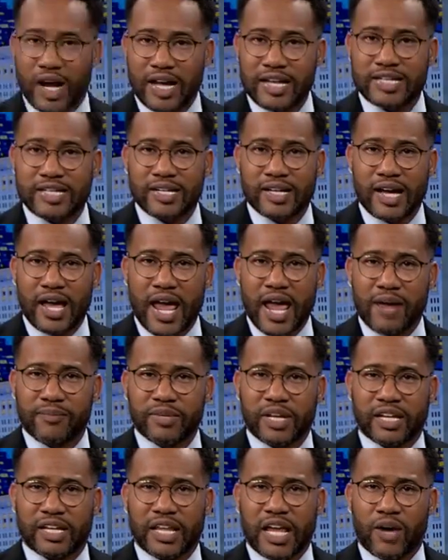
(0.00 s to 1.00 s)
idea
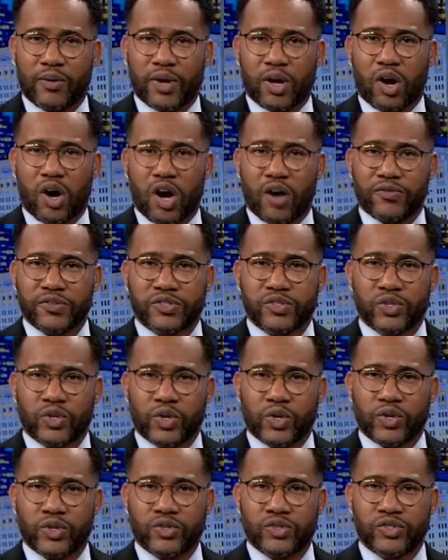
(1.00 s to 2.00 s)
aimed at allowing
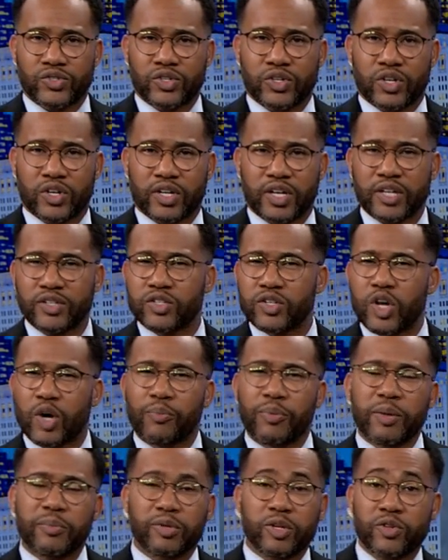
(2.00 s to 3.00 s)
officers to get to know
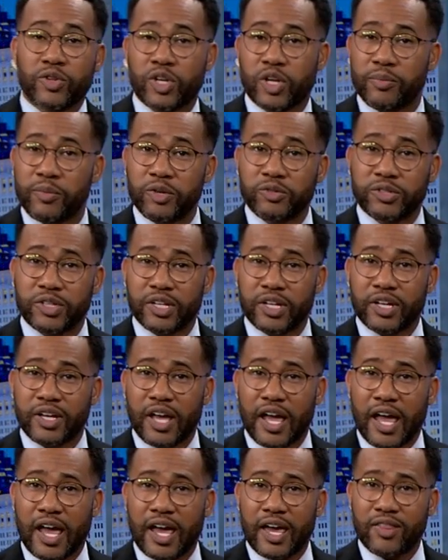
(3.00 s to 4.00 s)
people in the community
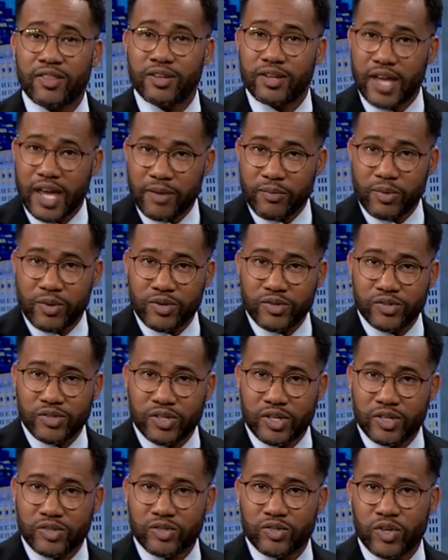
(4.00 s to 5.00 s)
and the neighbors
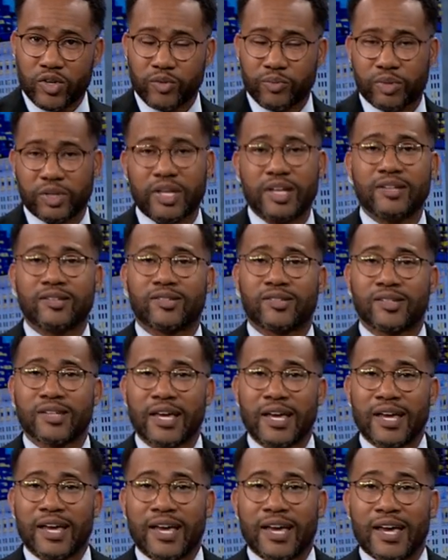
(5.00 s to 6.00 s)
to get to know the police.
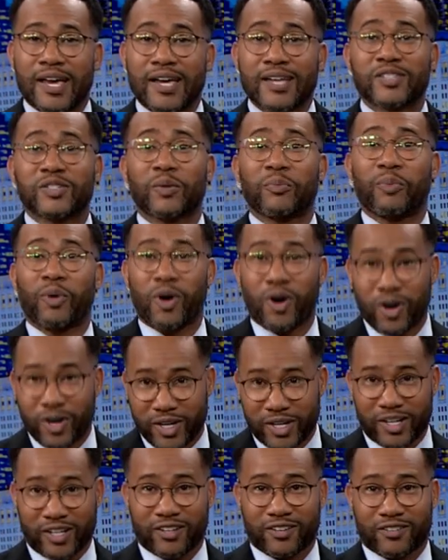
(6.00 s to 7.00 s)
It's a
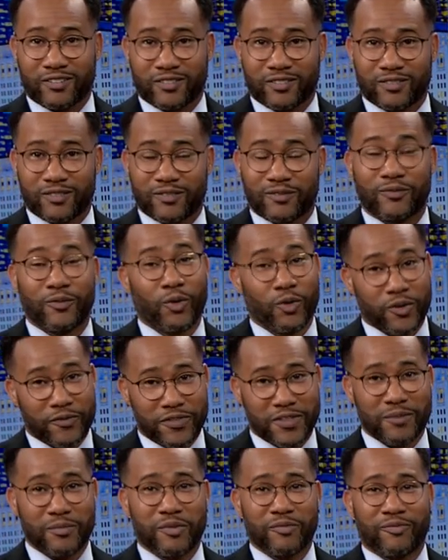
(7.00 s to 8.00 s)
party, four
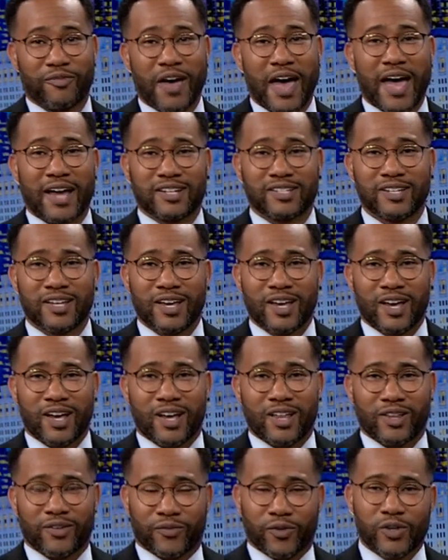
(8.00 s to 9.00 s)
of them, in fact.
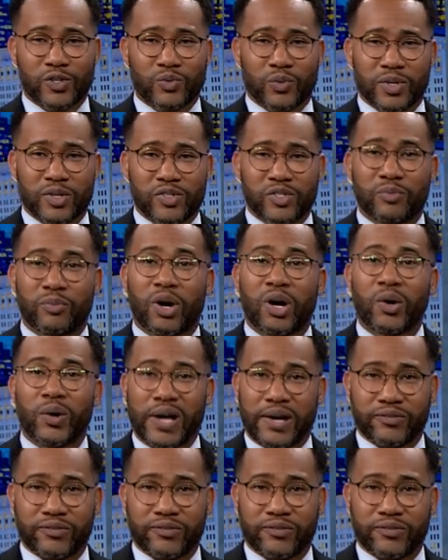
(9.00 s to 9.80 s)
The first one is tomorrow